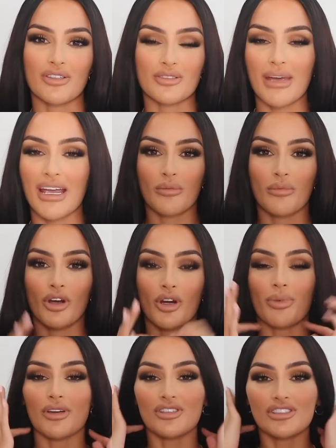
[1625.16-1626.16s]
Cosmetics. We're going
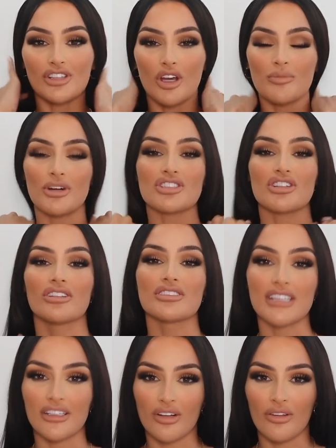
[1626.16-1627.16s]
to post so much
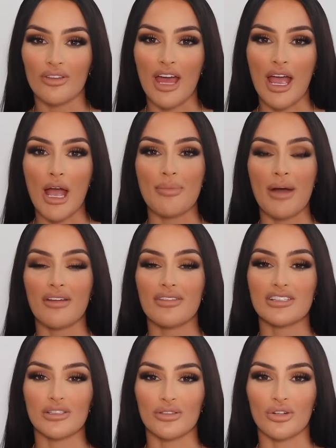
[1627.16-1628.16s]
content on there about
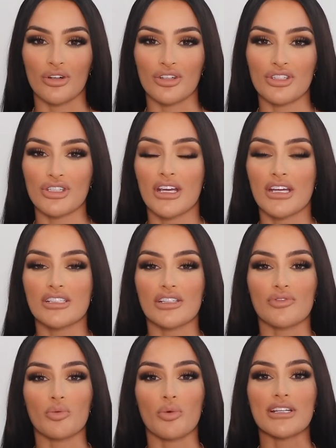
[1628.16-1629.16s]
this launch. So if
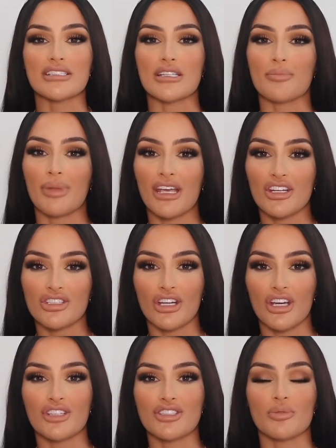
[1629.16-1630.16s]
you want to see
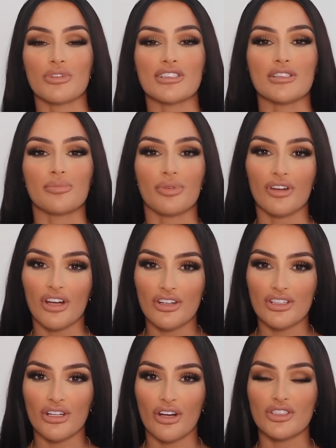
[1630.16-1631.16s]
pictures, you want to see product
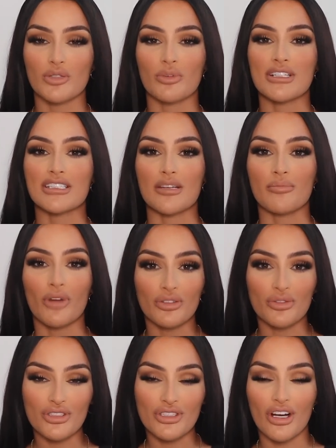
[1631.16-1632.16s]
shots, you want to see
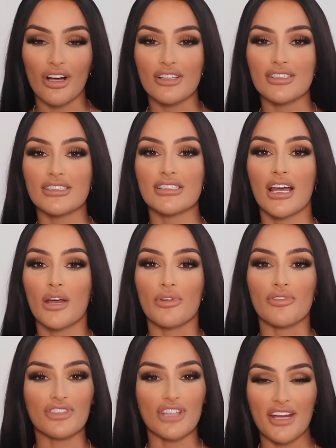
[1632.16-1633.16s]
model shots
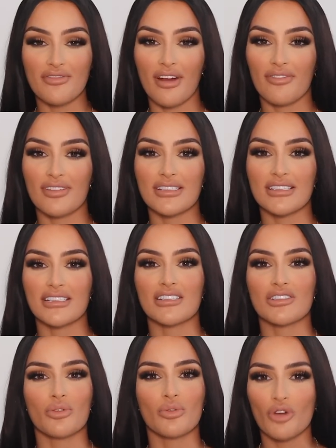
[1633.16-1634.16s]
with shade references,
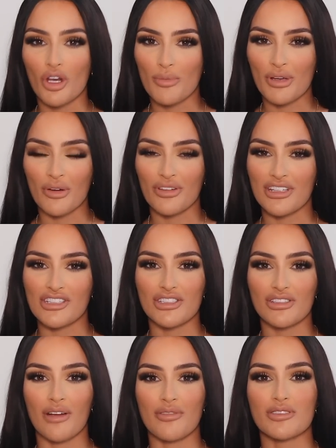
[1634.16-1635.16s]
it's all going to be on the
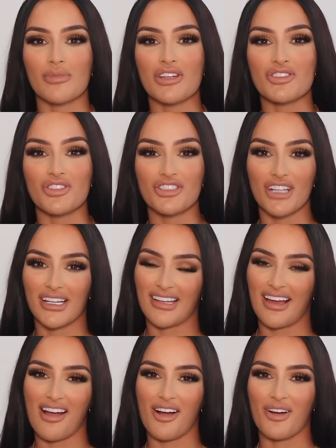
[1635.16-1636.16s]
Instagram. So make sure you check
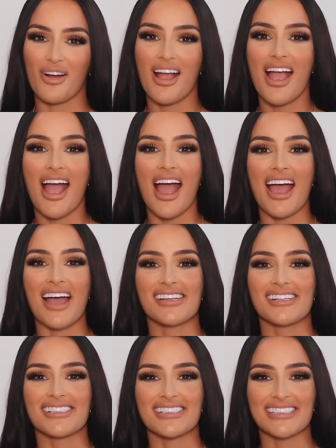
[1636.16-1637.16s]
that out.
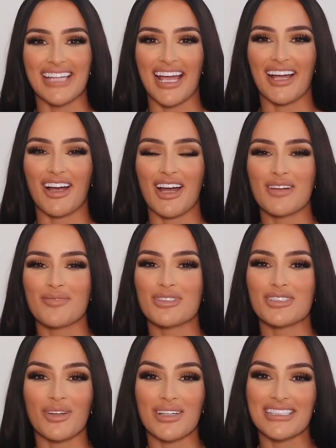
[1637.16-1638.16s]
And yeah, I am
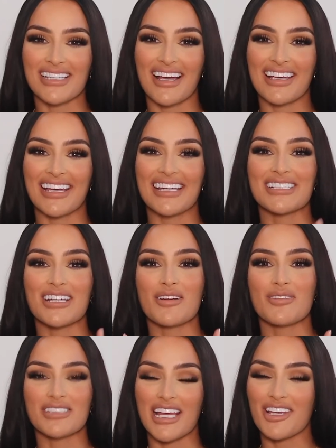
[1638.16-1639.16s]
so excited.
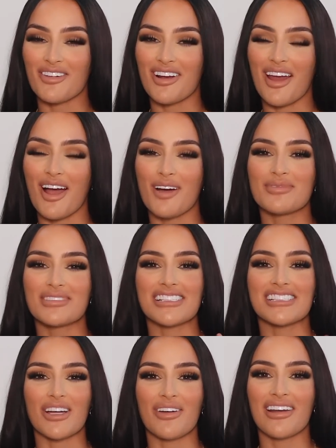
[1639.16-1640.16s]
Set your alarms.
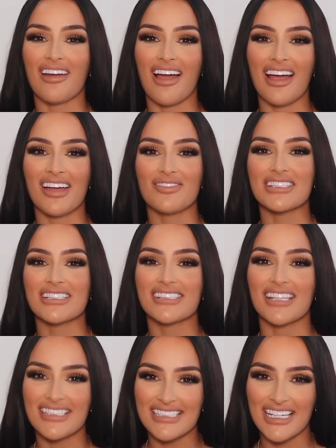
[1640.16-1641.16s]
It's going live
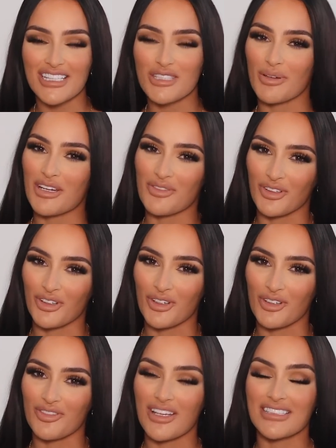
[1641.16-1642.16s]
Sunday the
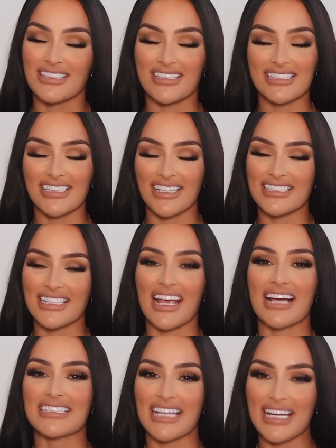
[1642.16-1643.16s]
24th. So this Sunday
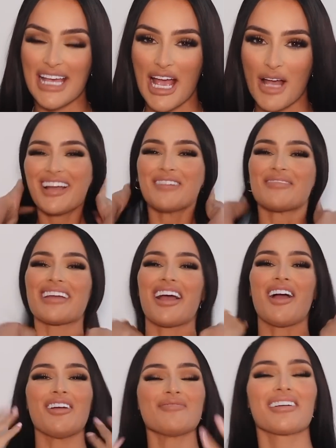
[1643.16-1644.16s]
at 10 AM. But yeah,
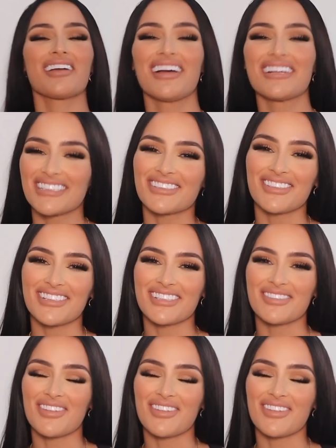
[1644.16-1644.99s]
I hope you guys enjoyed this